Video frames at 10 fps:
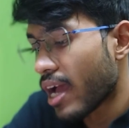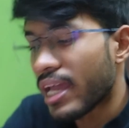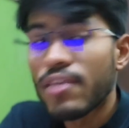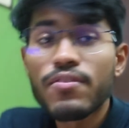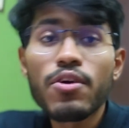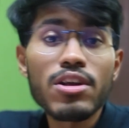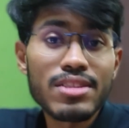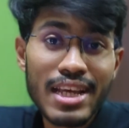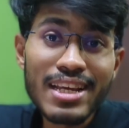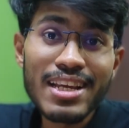If you are
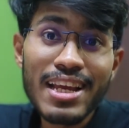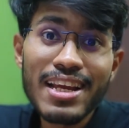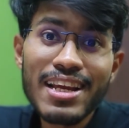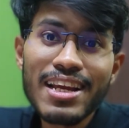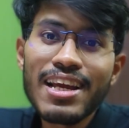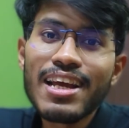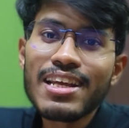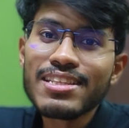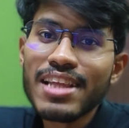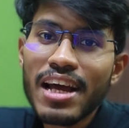thinking
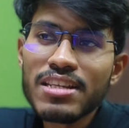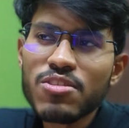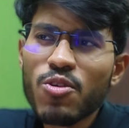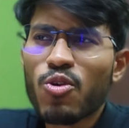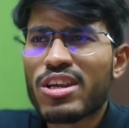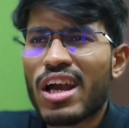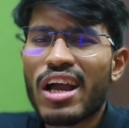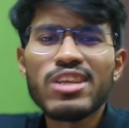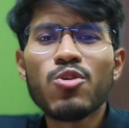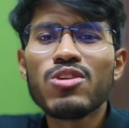that, okay,
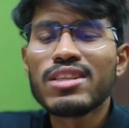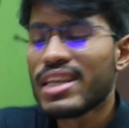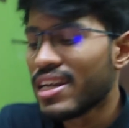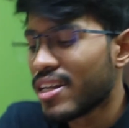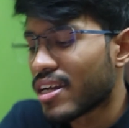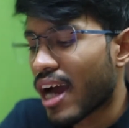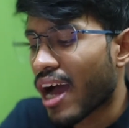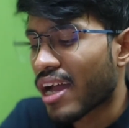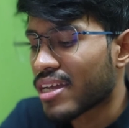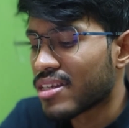I don't need that,
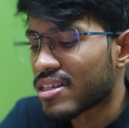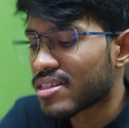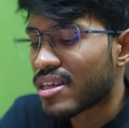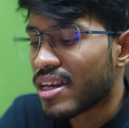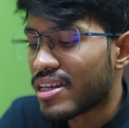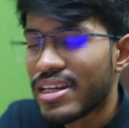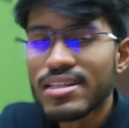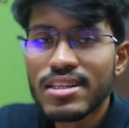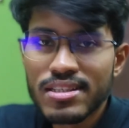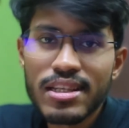I just need
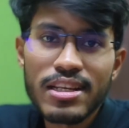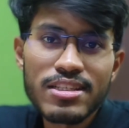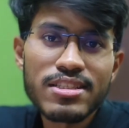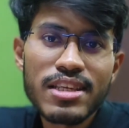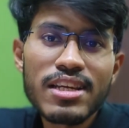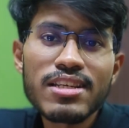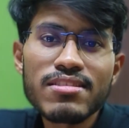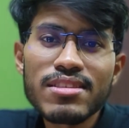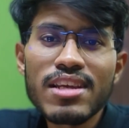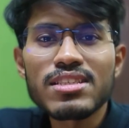these things, then
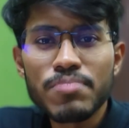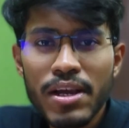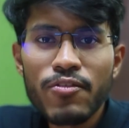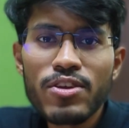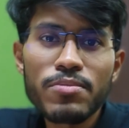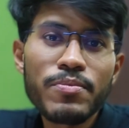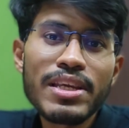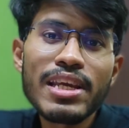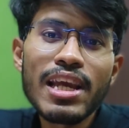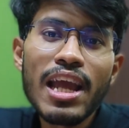just bear with
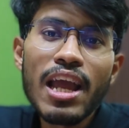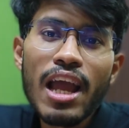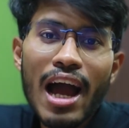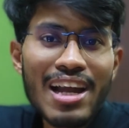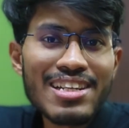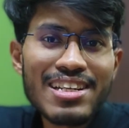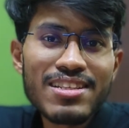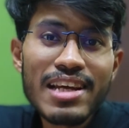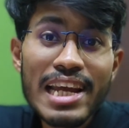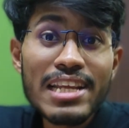me
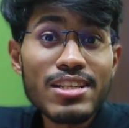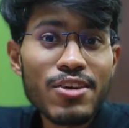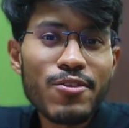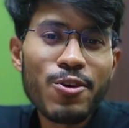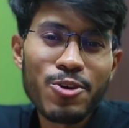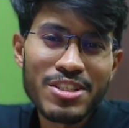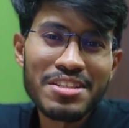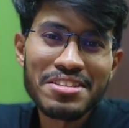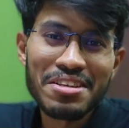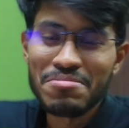until the interview
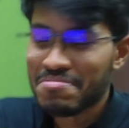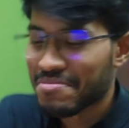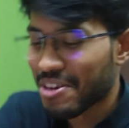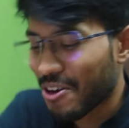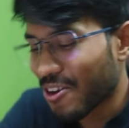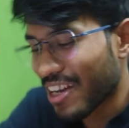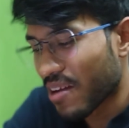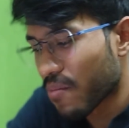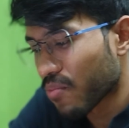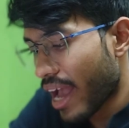questions come. Okay.
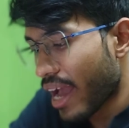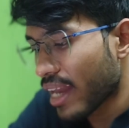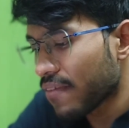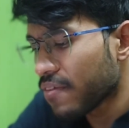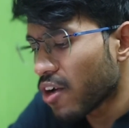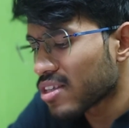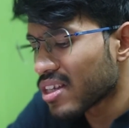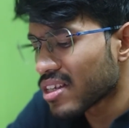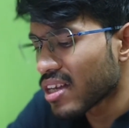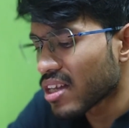And if you are
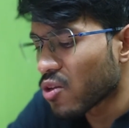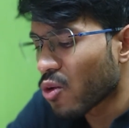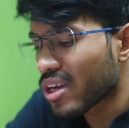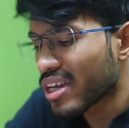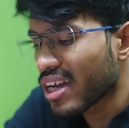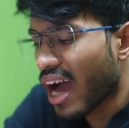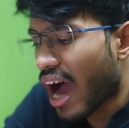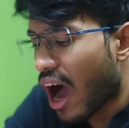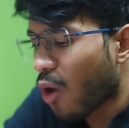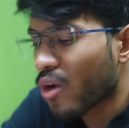thinking that, okay,
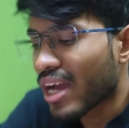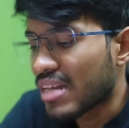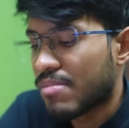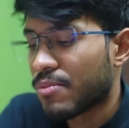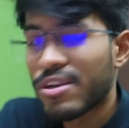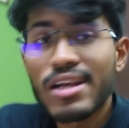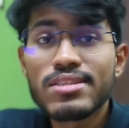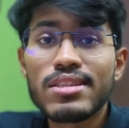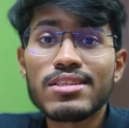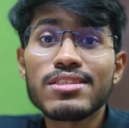how can I memorize
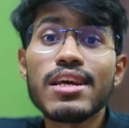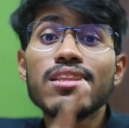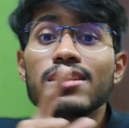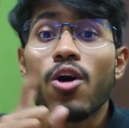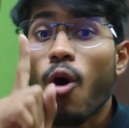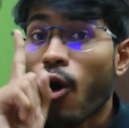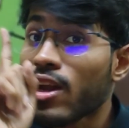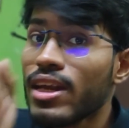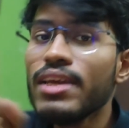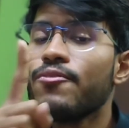this? Then the
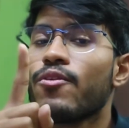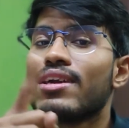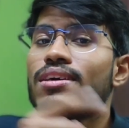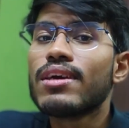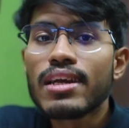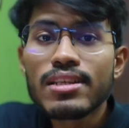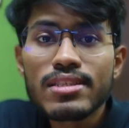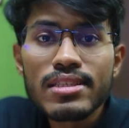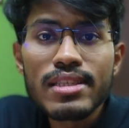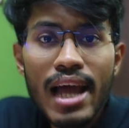only way
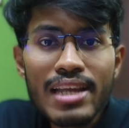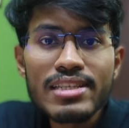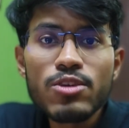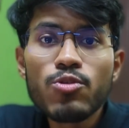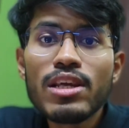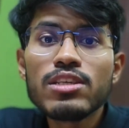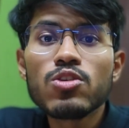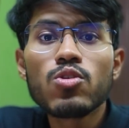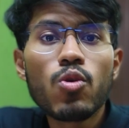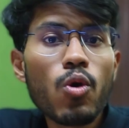is that you need
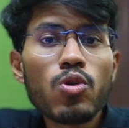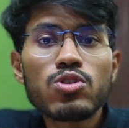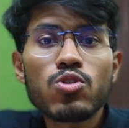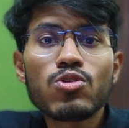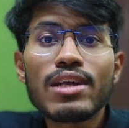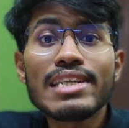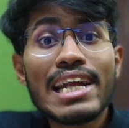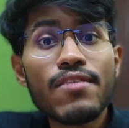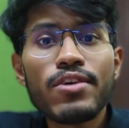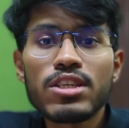to go through the
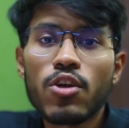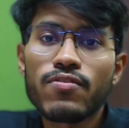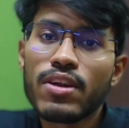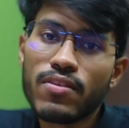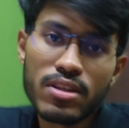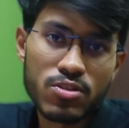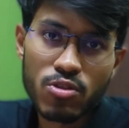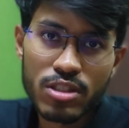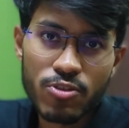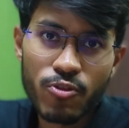derivation of
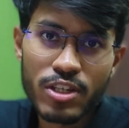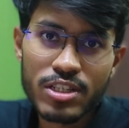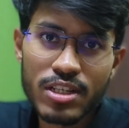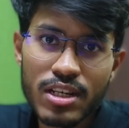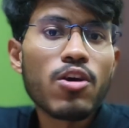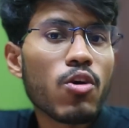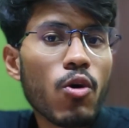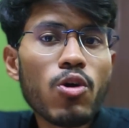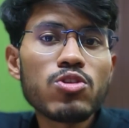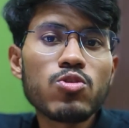Navier-Stokes equation.
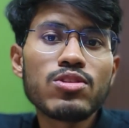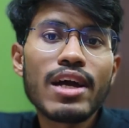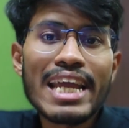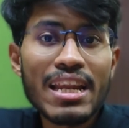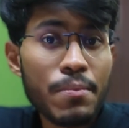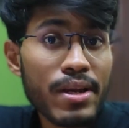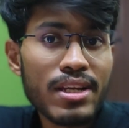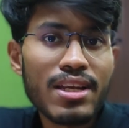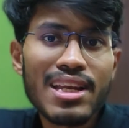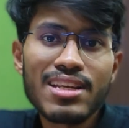Go to the
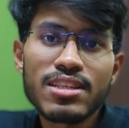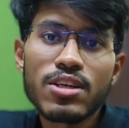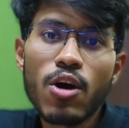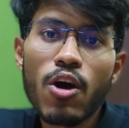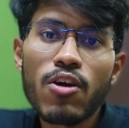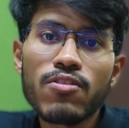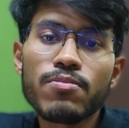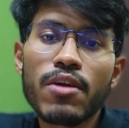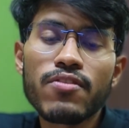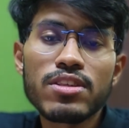NPTEL lecture of
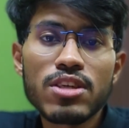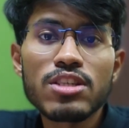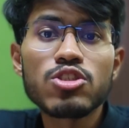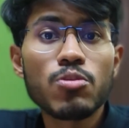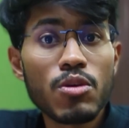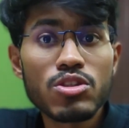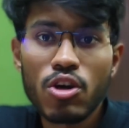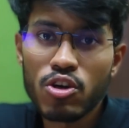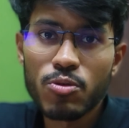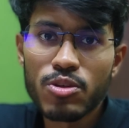Professor Suman
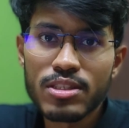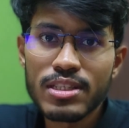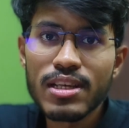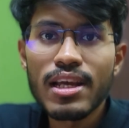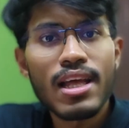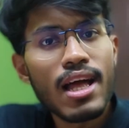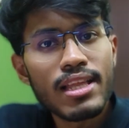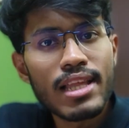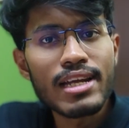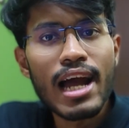Chakraborty
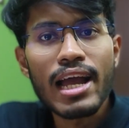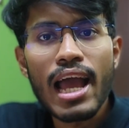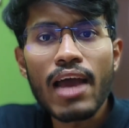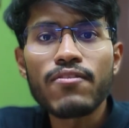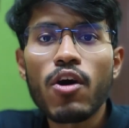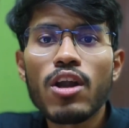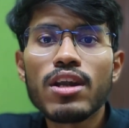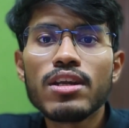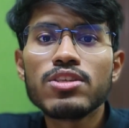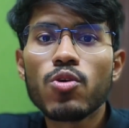that I have
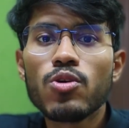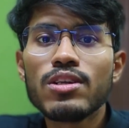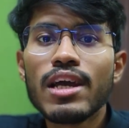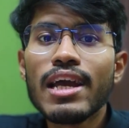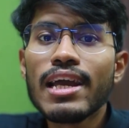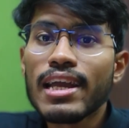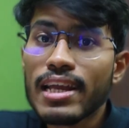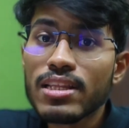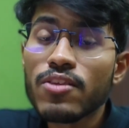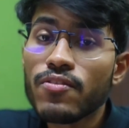already told
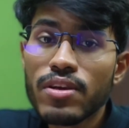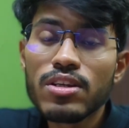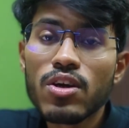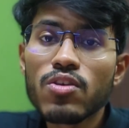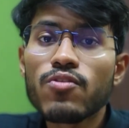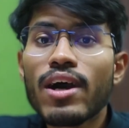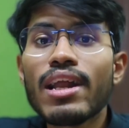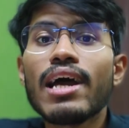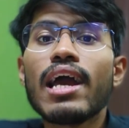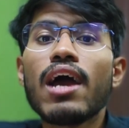in the video, where
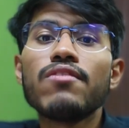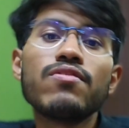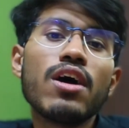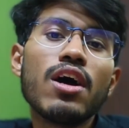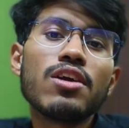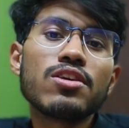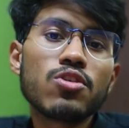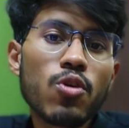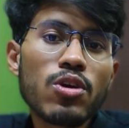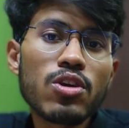I have
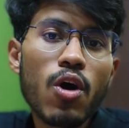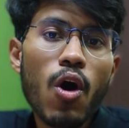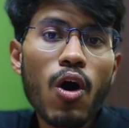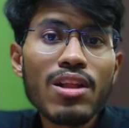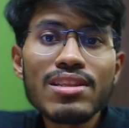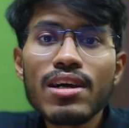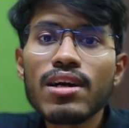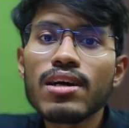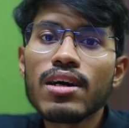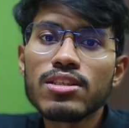told all
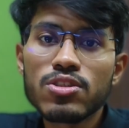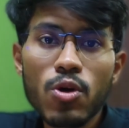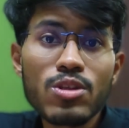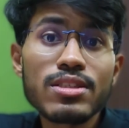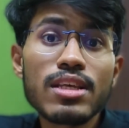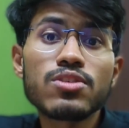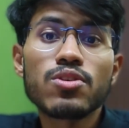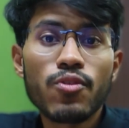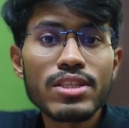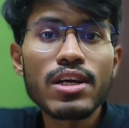the sources
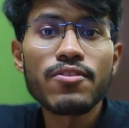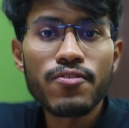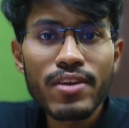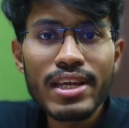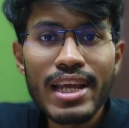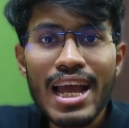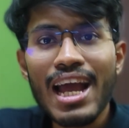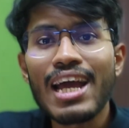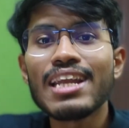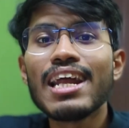which are free
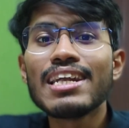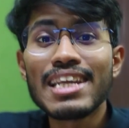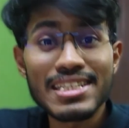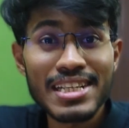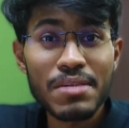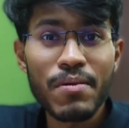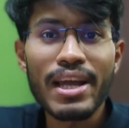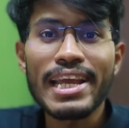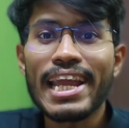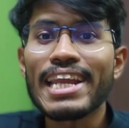and tested
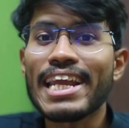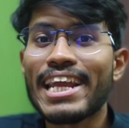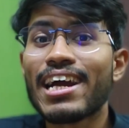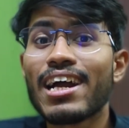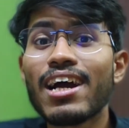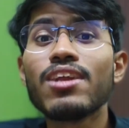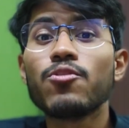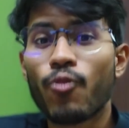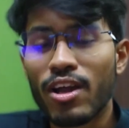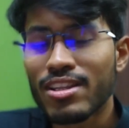by GATE AIR
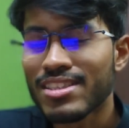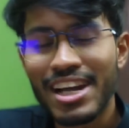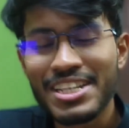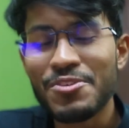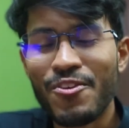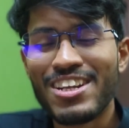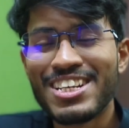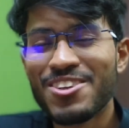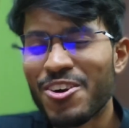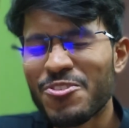31,
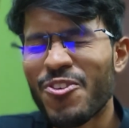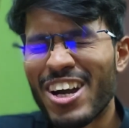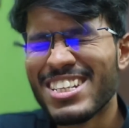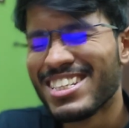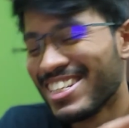not 1.